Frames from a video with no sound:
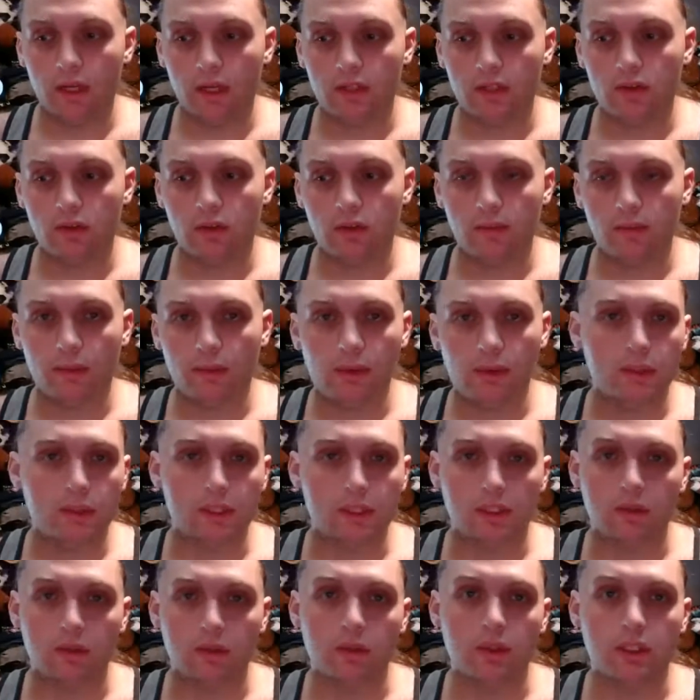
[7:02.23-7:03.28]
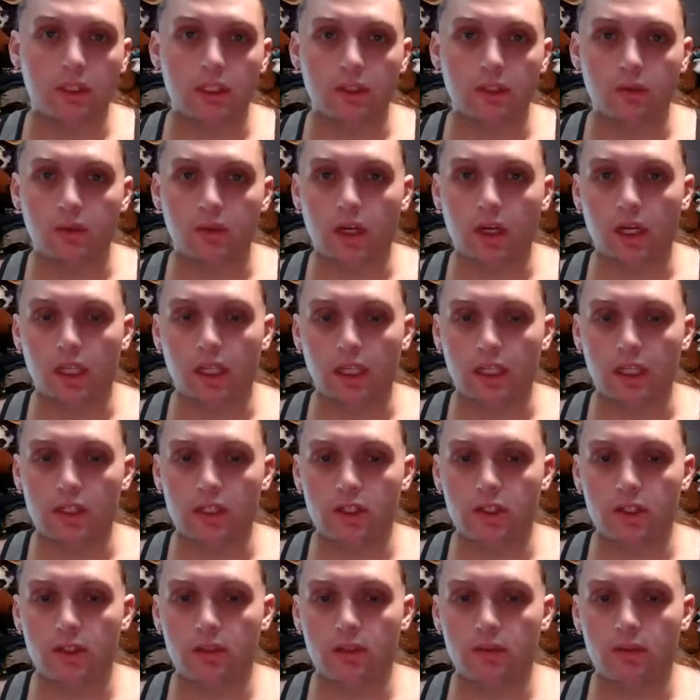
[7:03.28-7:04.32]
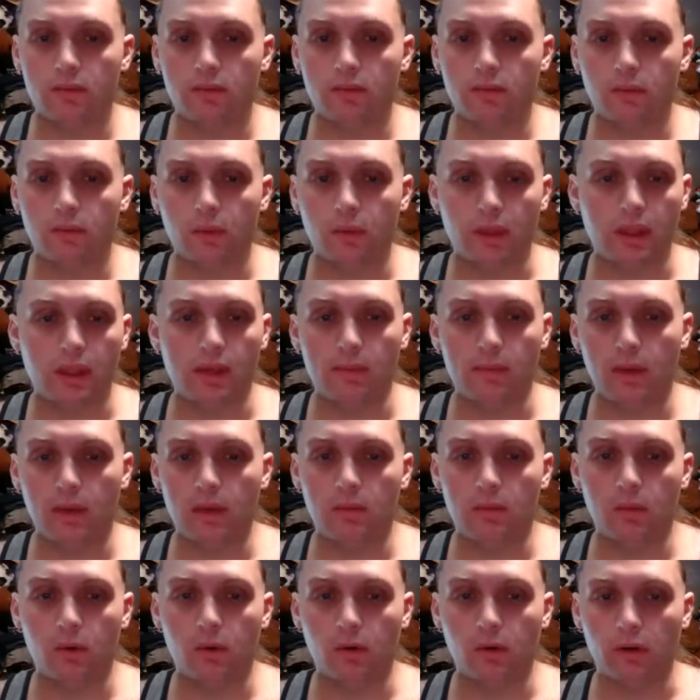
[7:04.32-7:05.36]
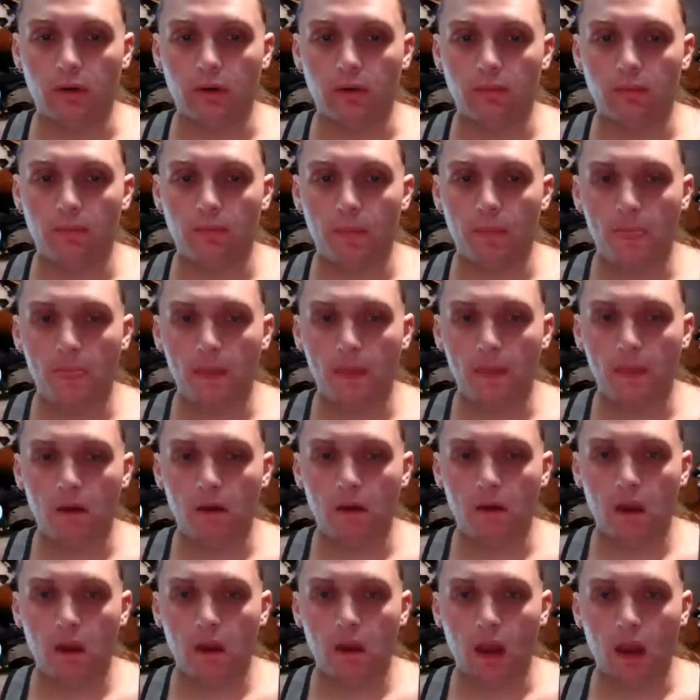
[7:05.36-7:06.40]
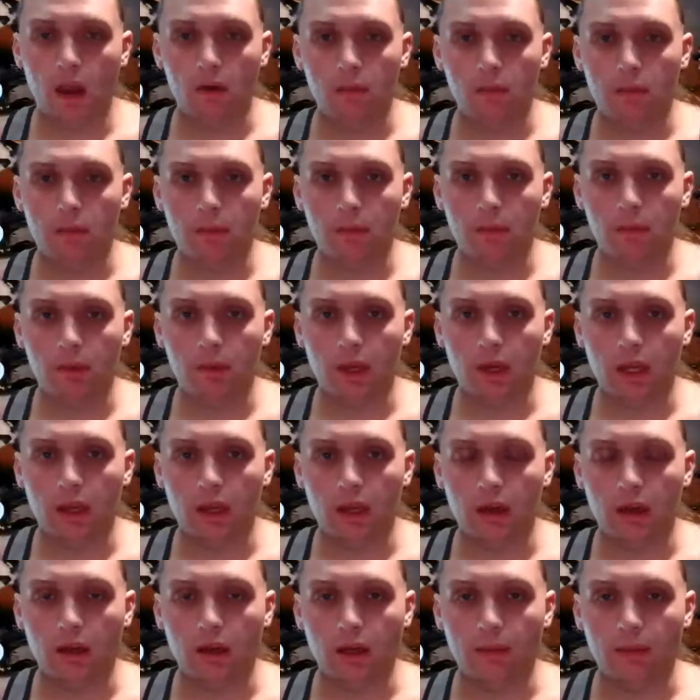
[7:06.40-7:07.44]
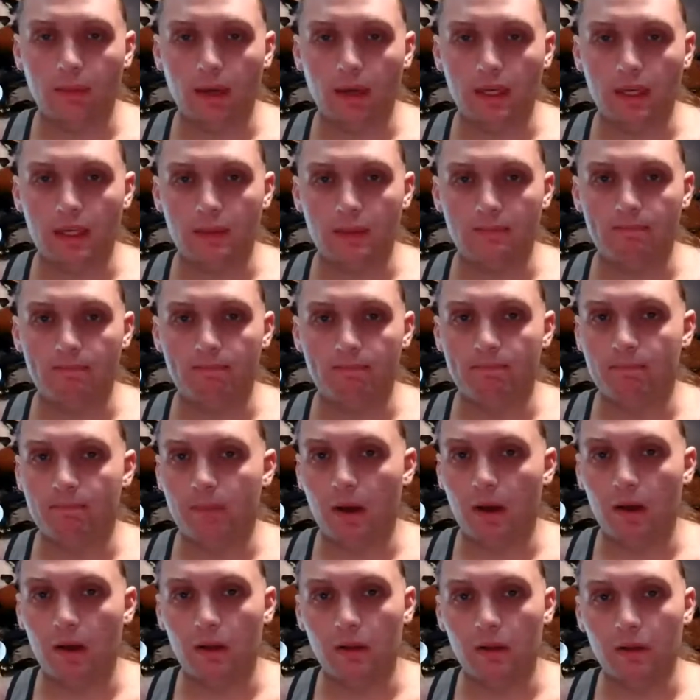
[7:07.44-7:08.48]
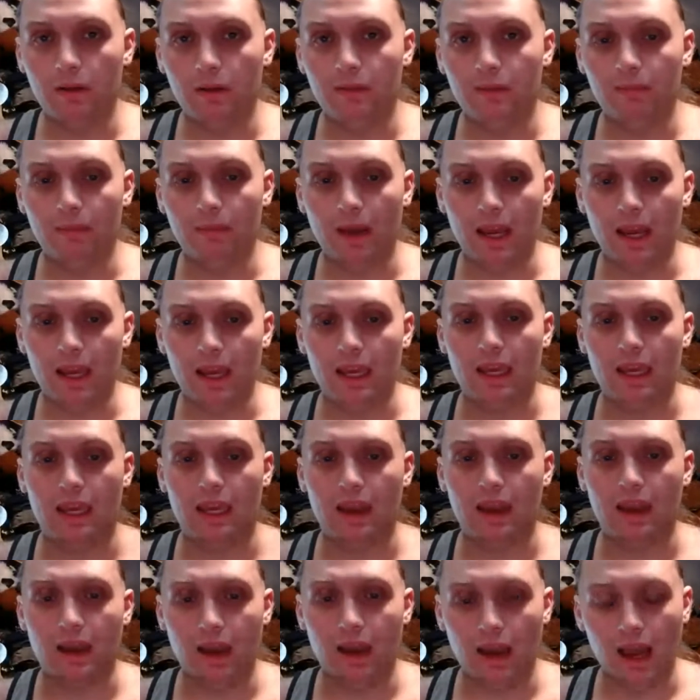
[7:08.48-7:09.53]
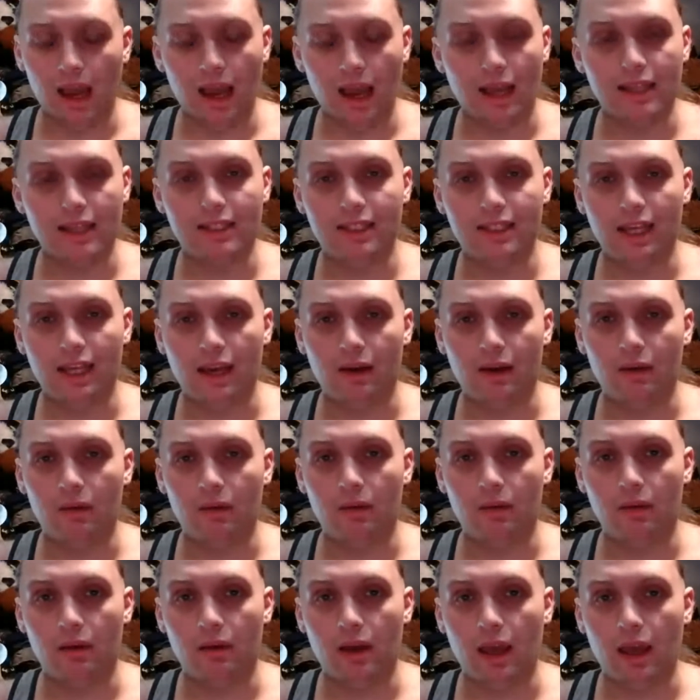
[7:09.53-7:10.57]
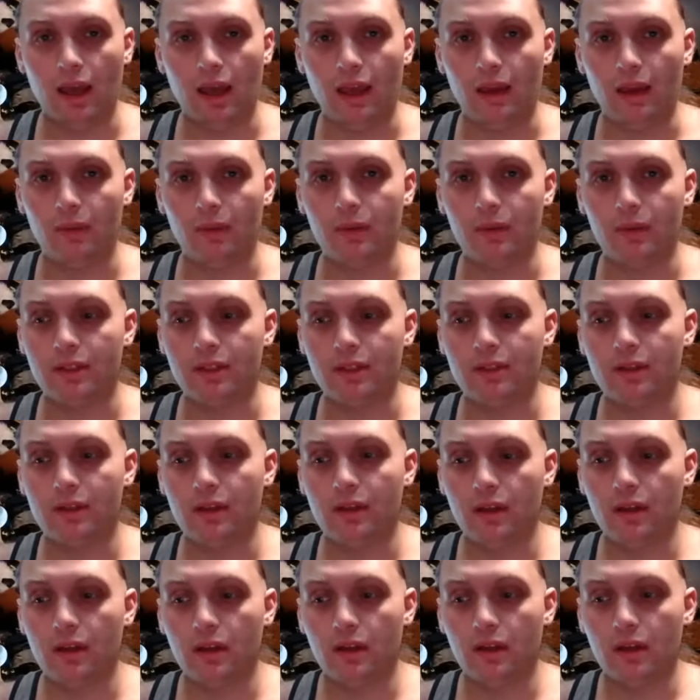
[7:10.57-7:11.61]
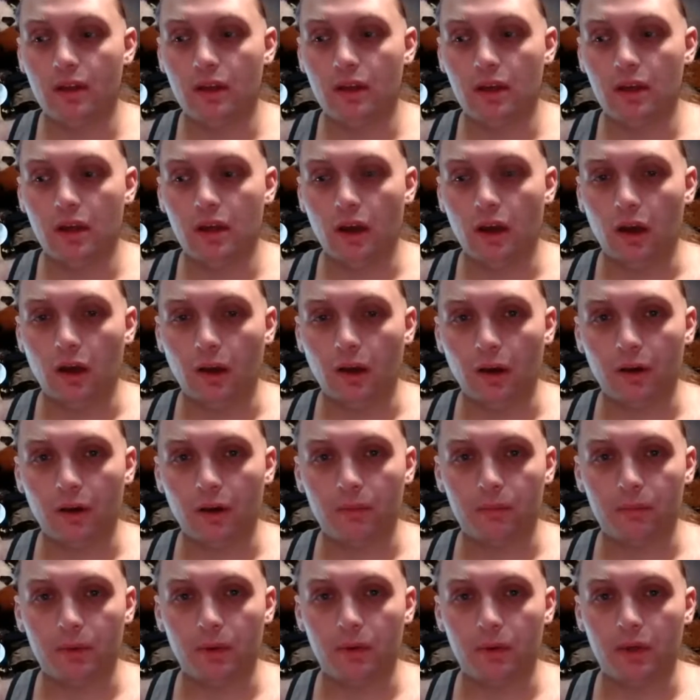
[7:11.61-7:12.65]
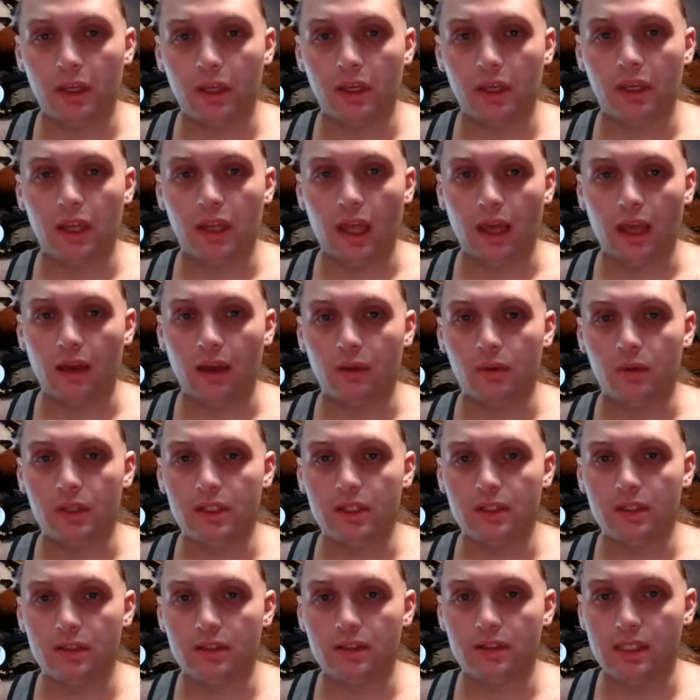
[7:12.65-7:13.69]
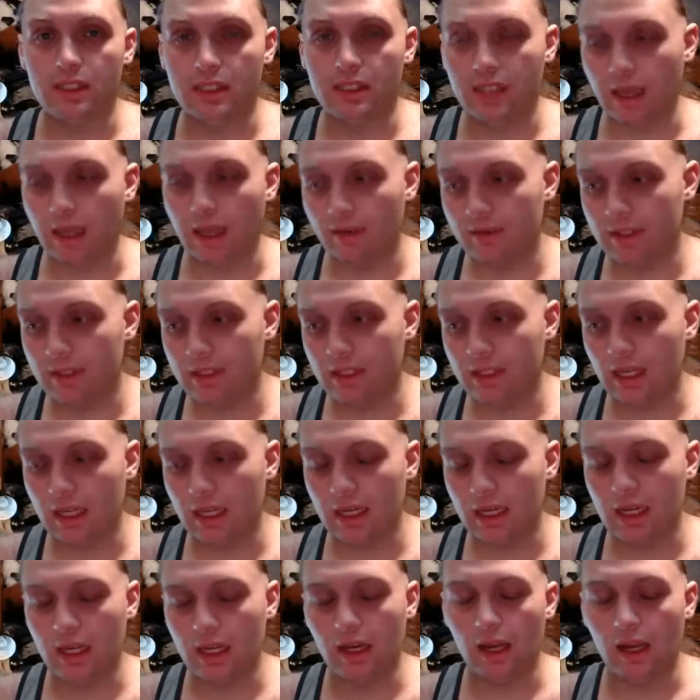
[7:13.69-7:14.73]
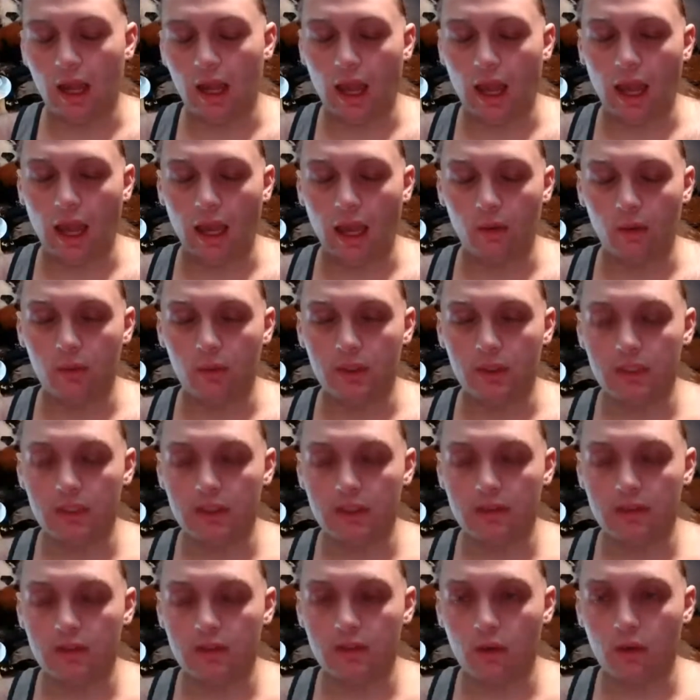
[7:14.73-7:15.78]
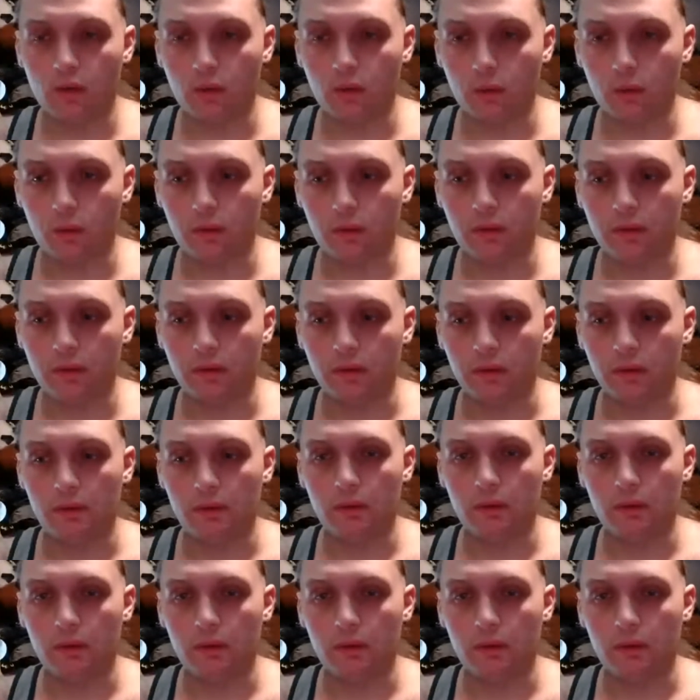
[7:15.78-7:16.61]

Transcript: told them I wasn't going to do college with them anymore, I remember when I hung up, I bawled my eyes out. I was heartbroken. I was devastated. I was torn